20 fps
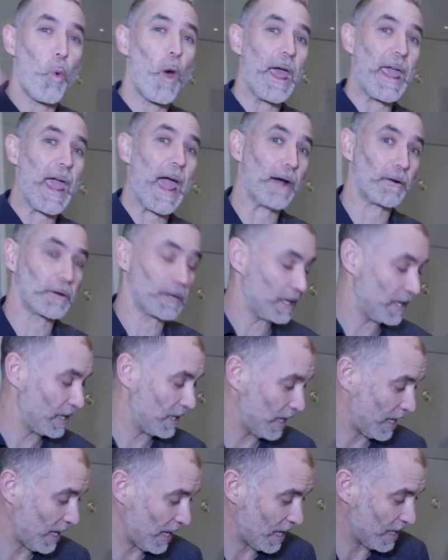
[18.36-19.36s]
way out
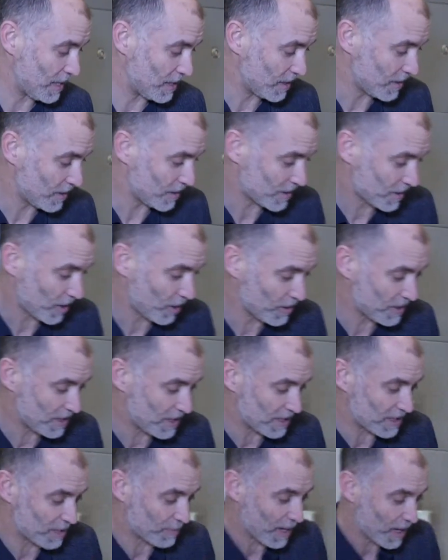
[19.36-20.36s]
in the solar
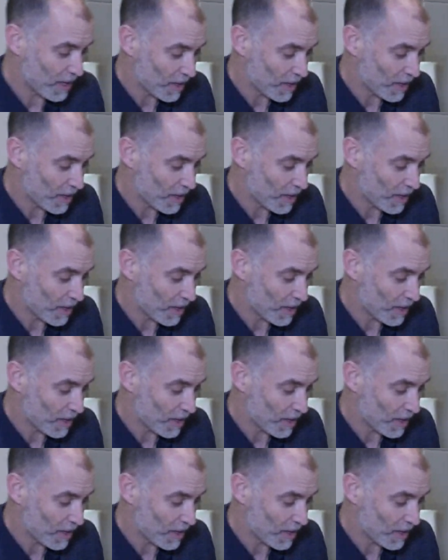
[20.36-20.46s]
system.